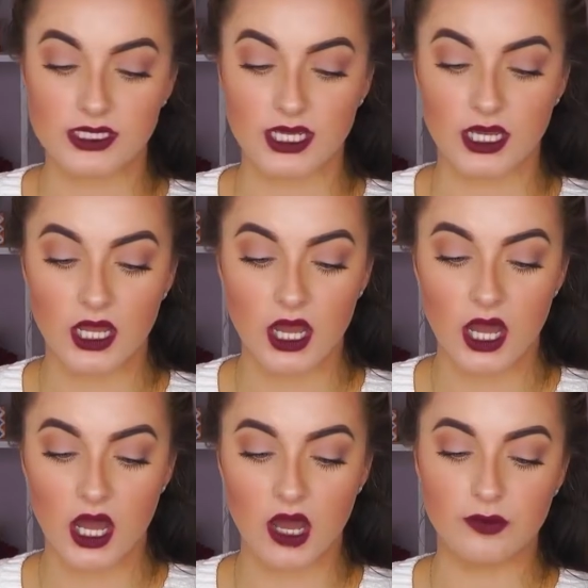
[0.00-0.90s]
it's like
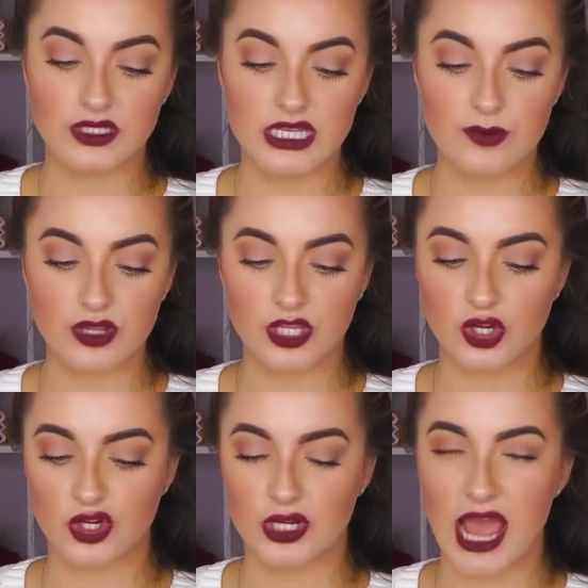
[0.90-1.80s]
deeper than
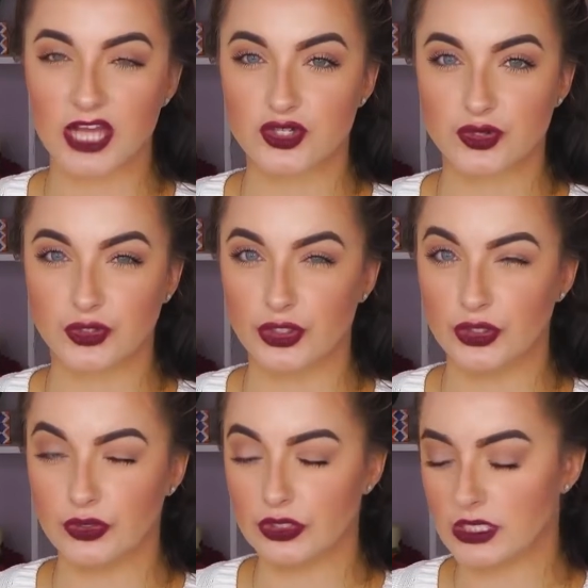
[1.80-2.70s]
your natural
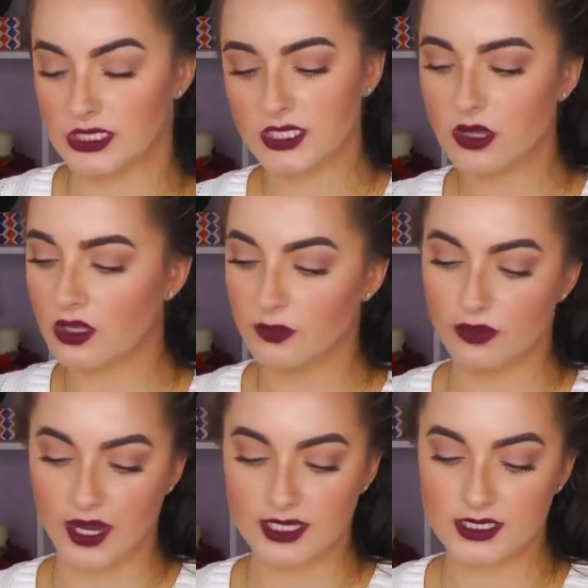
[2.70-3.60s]
nude. This is called
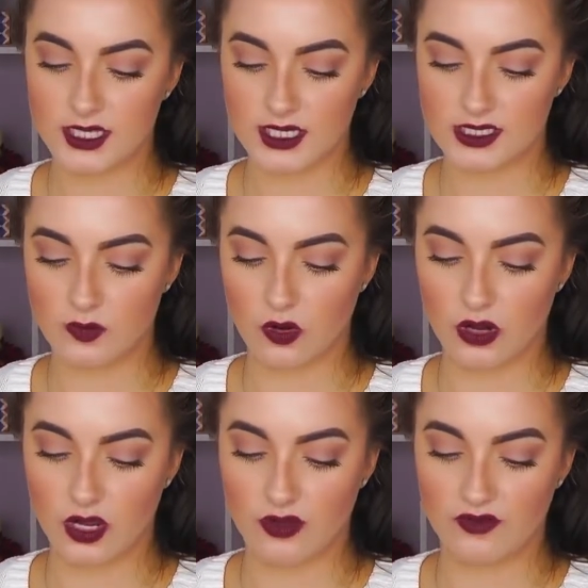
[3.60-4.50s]
Embrace. It's
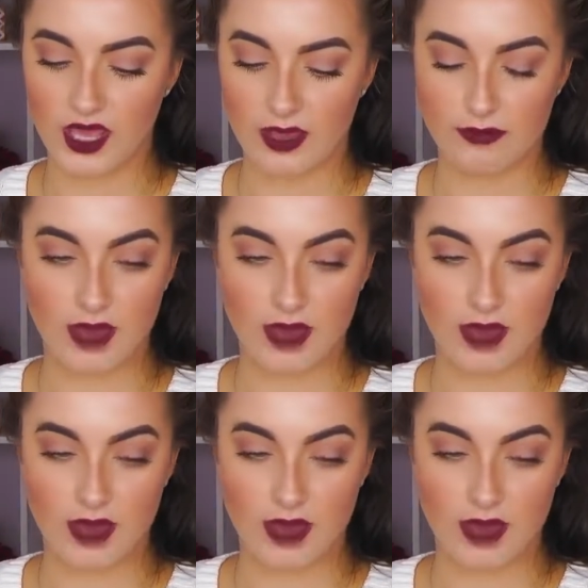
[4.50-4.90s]
more of a